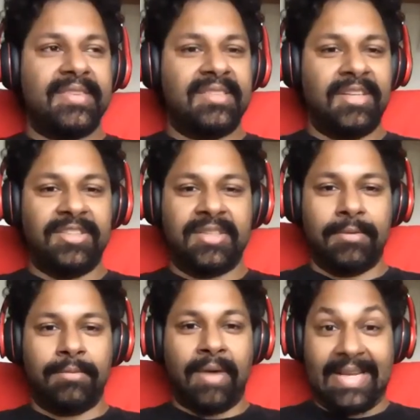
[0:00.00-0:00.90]
the sense that you're
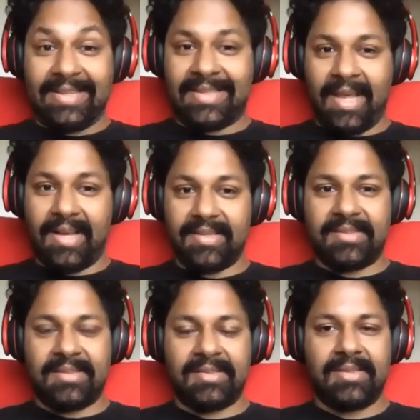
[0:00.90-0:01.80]
still writing
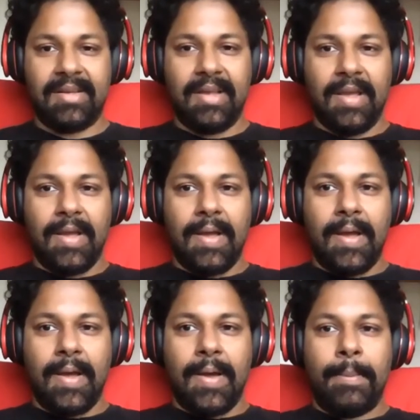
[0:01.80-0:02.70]
tests,
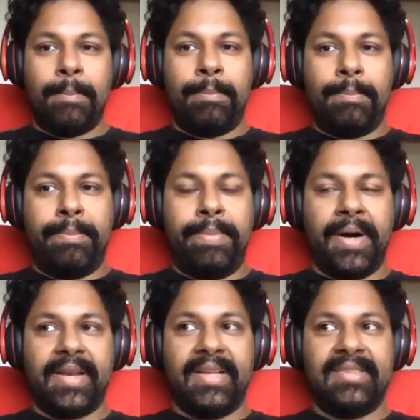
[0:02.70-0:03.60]

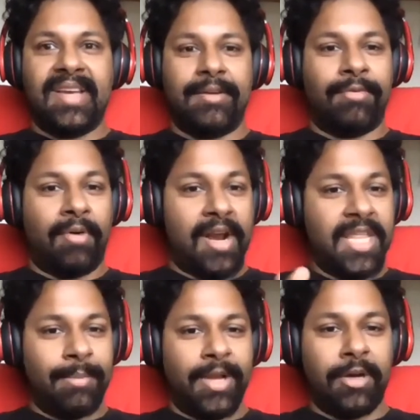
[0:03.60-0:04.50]
but instead of
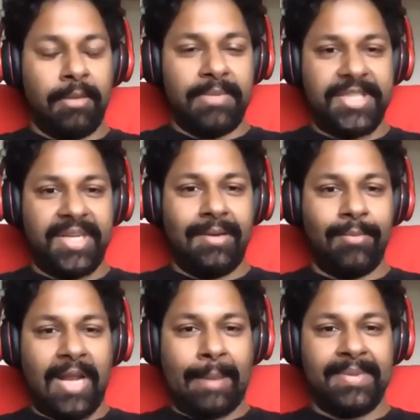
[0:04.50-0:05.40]
running them on your own
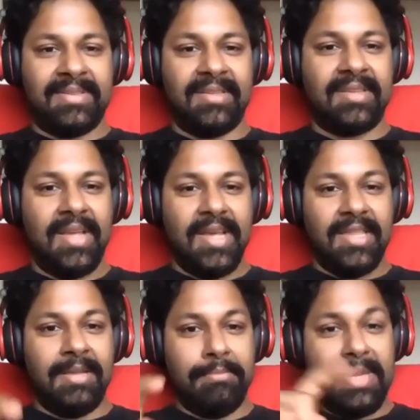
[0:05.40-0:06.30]
machine, what happens is
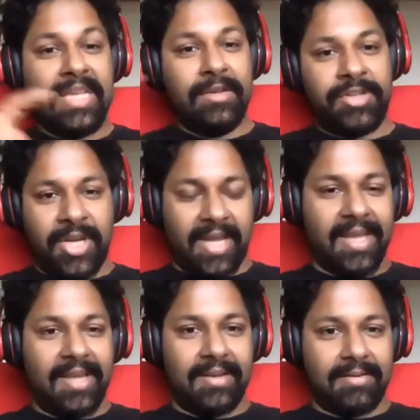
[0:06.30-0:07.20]
the minute you
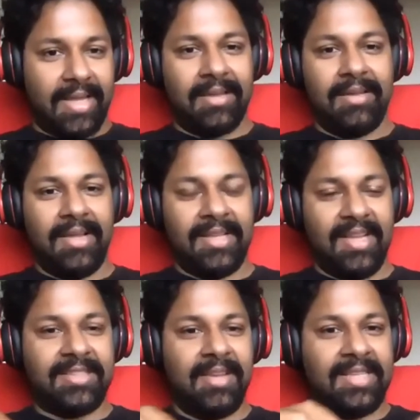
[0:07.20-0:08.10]
check in, like
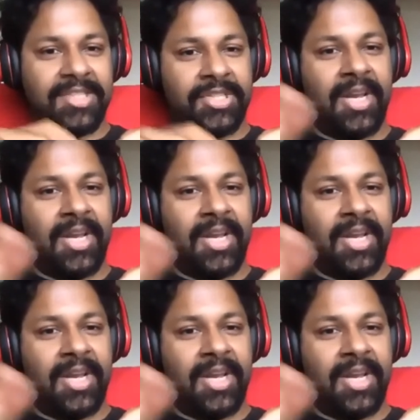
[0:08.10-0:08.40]
it's